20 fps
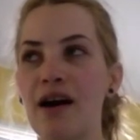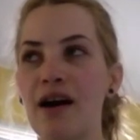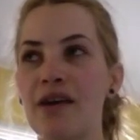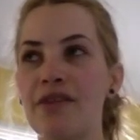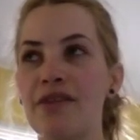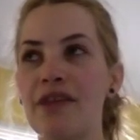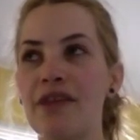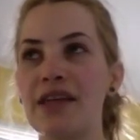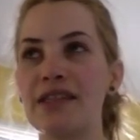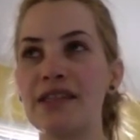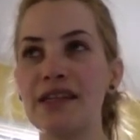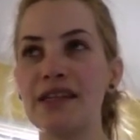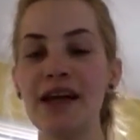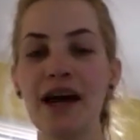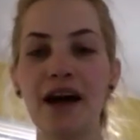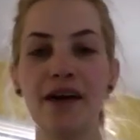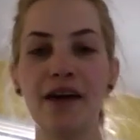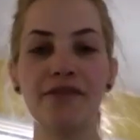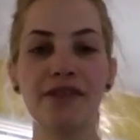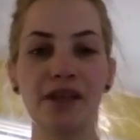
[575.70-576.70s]
They did
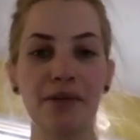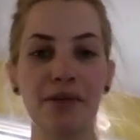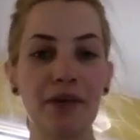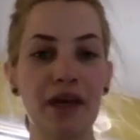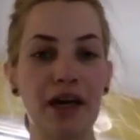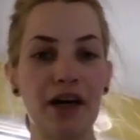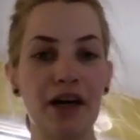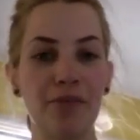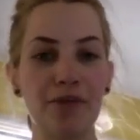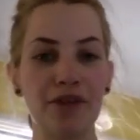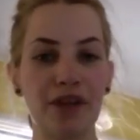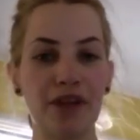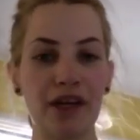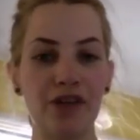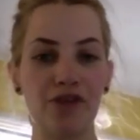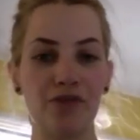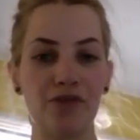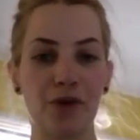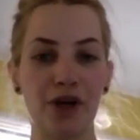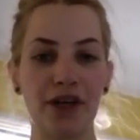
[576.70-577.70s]
have some kelp at the
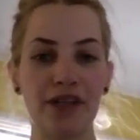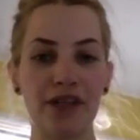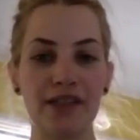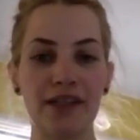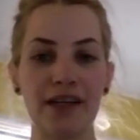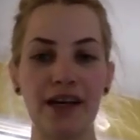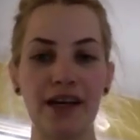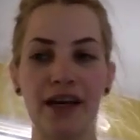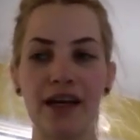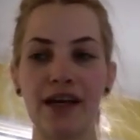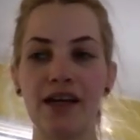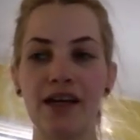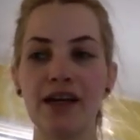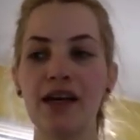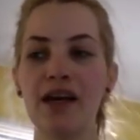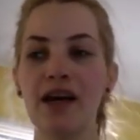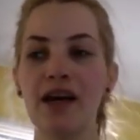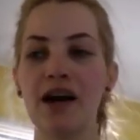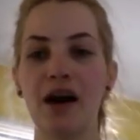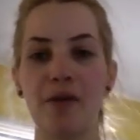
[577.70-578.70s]
Asian market today,
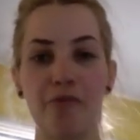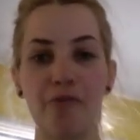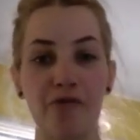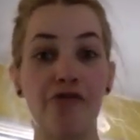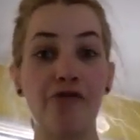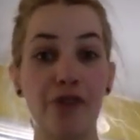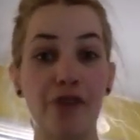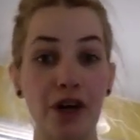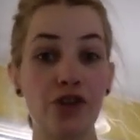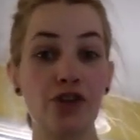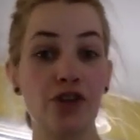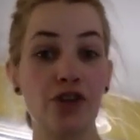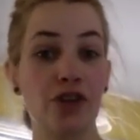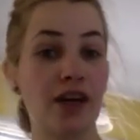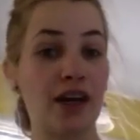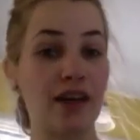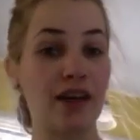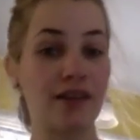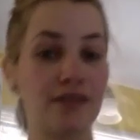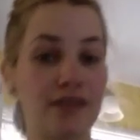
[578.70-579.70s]
fresh
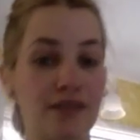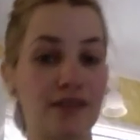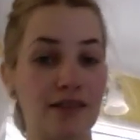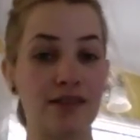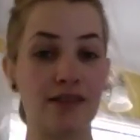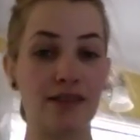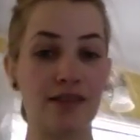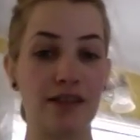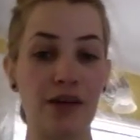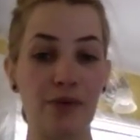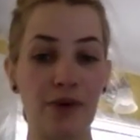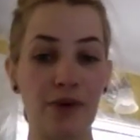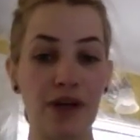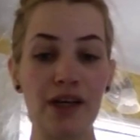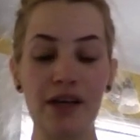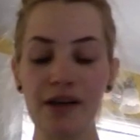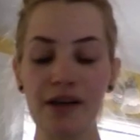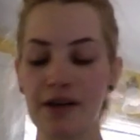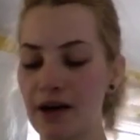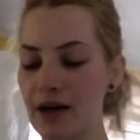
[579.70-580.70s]

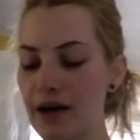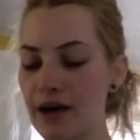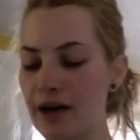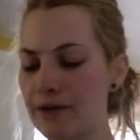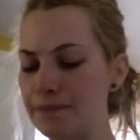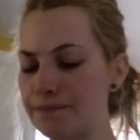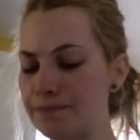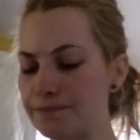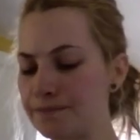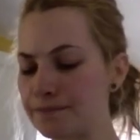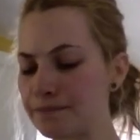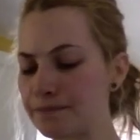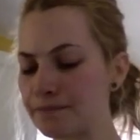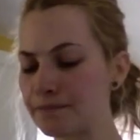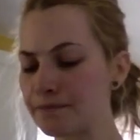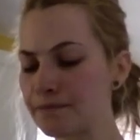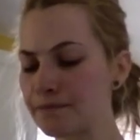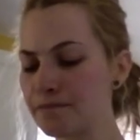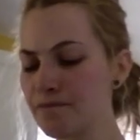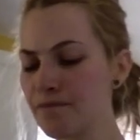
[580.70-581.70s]
seaweed,
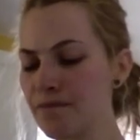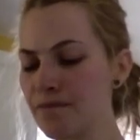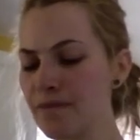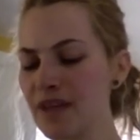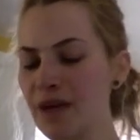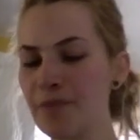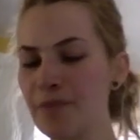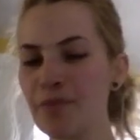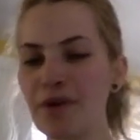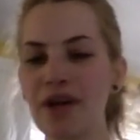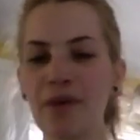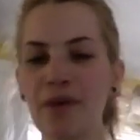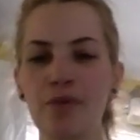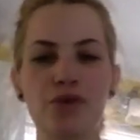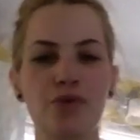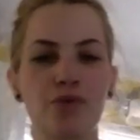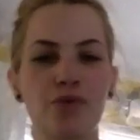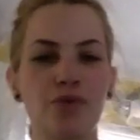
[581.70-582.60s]
but it was